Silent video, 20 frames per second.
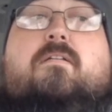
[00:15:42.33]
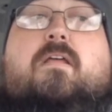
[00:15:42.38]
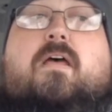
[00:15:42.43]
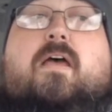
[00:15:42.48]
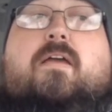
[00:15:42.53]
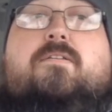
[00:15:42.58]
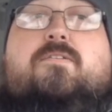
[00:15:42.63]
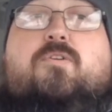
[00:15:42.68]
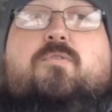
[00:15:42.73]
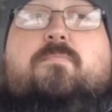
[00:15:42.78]

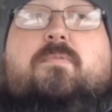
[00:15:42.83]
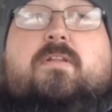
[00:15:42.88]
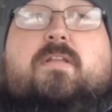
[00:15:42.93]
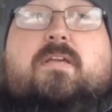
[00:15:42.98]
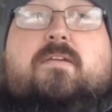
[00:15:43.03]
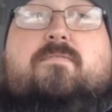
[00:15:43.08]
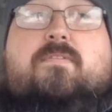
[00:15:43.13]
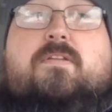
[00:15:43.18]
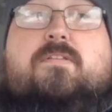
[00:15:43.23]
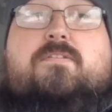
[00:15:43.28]
I do
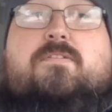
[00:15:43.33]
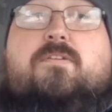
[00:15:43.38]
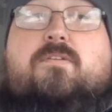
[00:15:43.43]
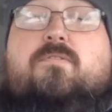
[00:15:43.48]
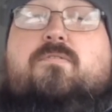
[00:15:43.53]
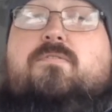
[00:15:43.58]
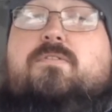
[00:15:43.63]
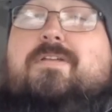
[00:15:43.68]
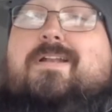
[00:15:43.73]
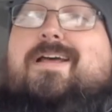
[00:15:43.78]
believe that
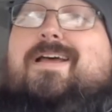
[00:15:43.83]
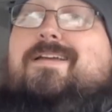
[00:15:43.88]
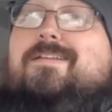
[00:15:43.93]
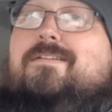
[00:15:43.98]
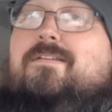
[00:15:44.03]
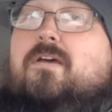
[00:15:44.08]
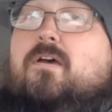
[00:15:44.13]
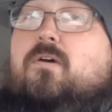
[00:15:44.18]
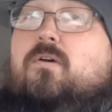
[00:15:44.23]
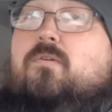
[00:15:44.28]
zoos, and I
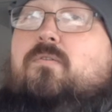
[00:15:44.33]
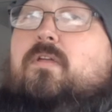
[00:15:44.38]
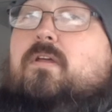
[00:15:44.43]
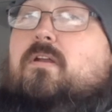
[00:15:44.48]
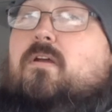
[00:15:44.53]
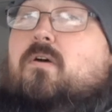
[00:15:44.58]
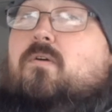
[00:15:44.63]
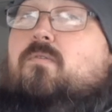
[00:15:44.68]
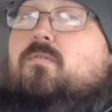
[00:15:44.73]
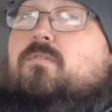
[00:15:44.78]
know that
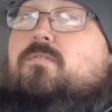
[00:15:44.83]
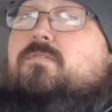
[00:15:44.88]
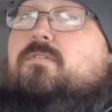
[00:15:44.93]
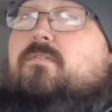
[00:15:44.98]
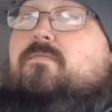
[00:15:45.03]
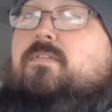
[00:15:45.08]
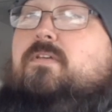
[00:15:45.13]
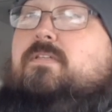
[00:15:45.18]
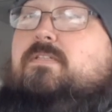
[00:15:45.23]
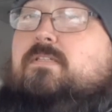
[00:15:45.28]
owners
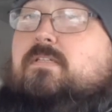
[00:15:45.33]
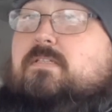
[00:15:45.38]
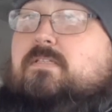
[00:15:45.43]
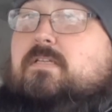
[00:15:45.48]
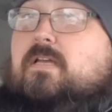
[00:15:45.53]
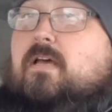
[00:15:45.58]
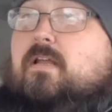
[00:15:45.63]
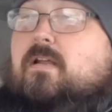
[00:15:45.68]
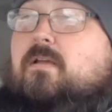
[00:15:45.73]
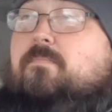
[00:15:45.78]
of these
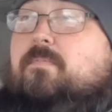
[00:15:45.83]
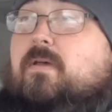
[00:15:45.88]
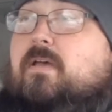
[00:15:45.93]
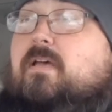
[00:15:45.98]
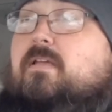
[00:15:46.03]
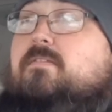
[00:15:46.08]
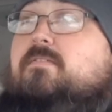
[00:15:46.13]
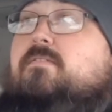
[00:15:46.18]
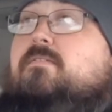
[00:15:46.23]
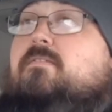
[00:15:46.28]
exotic
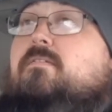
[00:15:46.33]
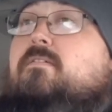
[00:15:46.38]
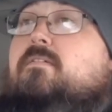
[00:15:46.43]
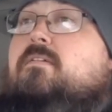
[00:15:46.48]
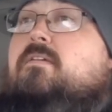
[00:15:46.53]
pets,